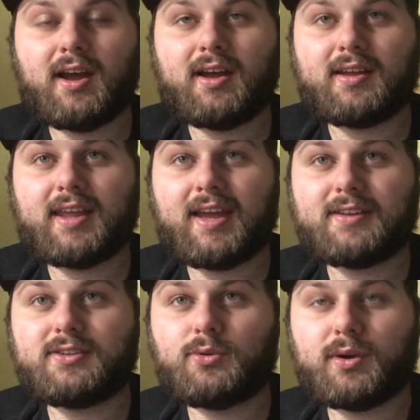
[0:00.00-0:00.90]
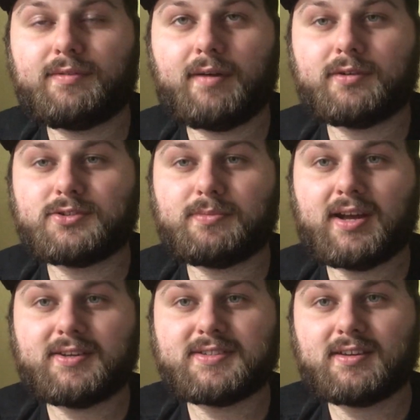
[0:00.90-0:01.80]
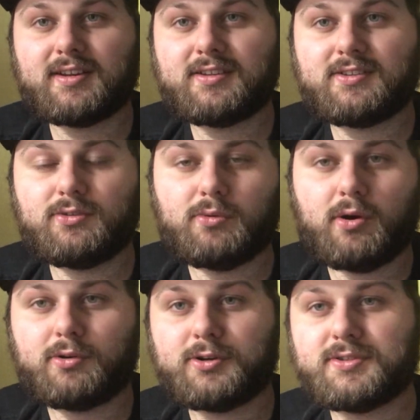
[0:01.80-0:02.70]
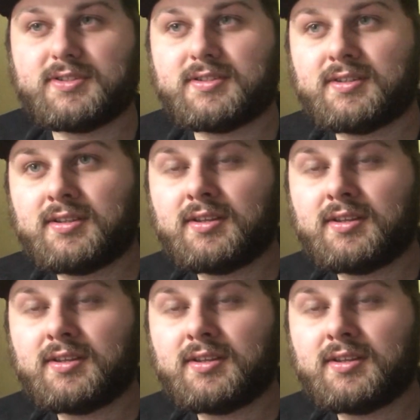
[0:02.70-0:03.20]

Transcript: It had 2,500 miles on it, 2 owners,